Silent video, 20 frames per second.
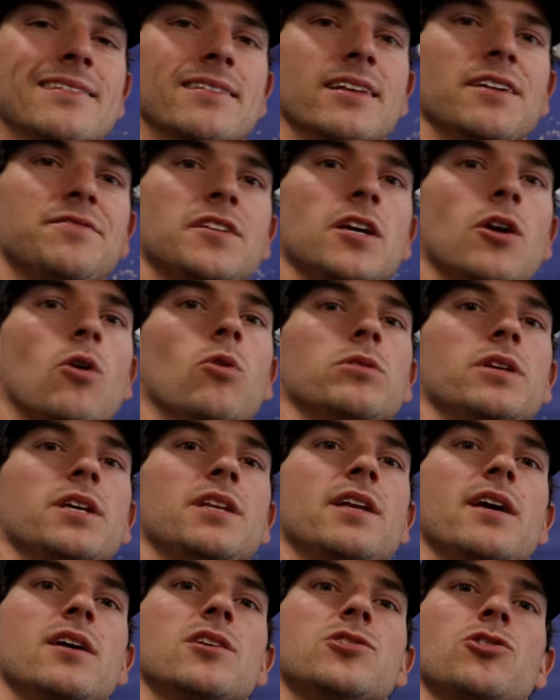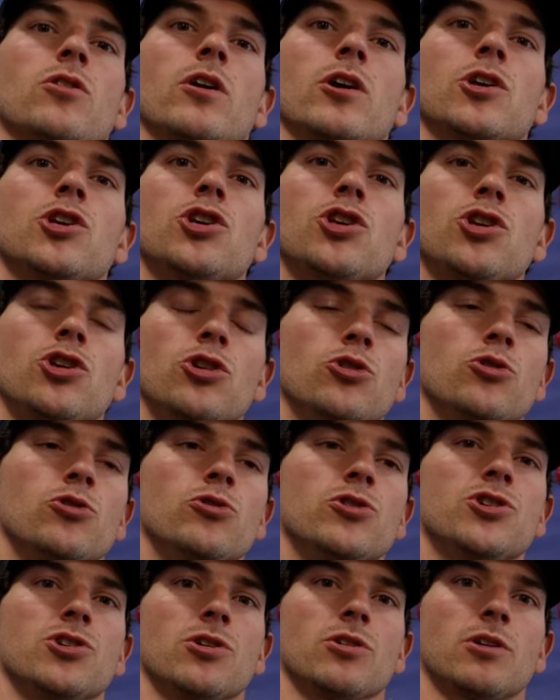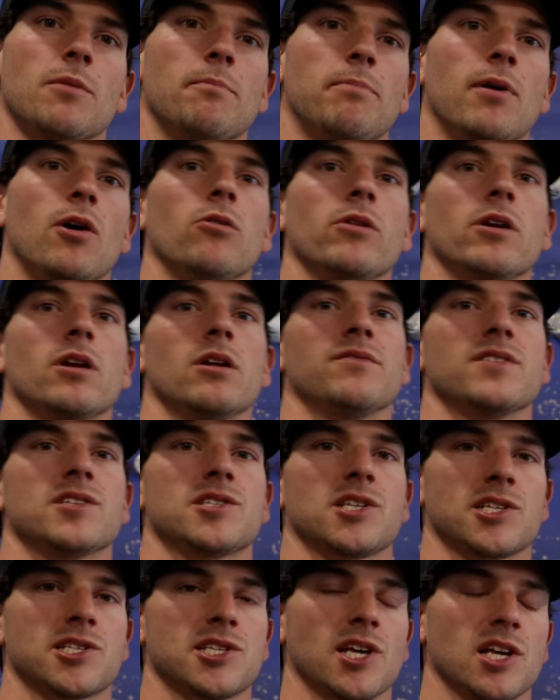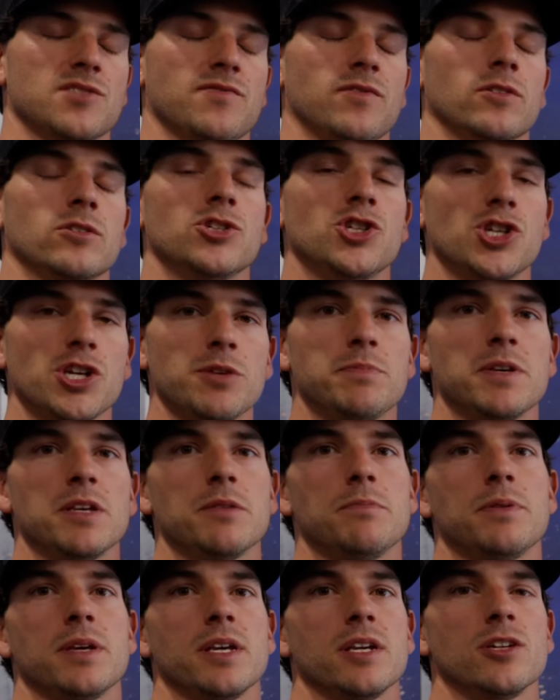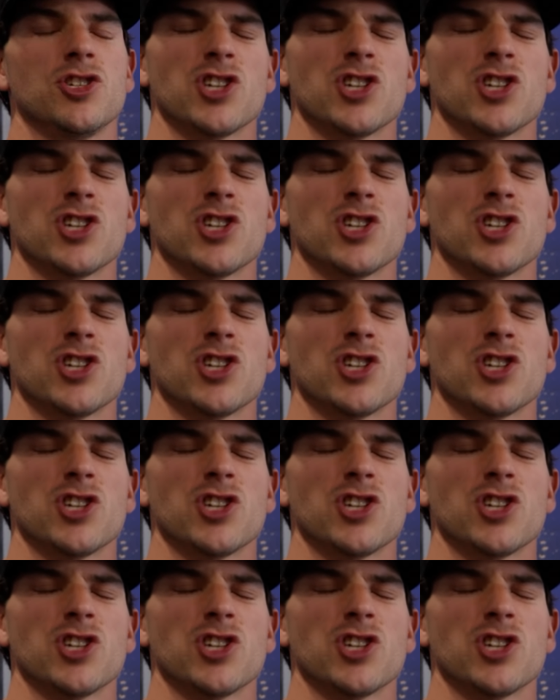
Lifting only days are a huge component of a successful GPP,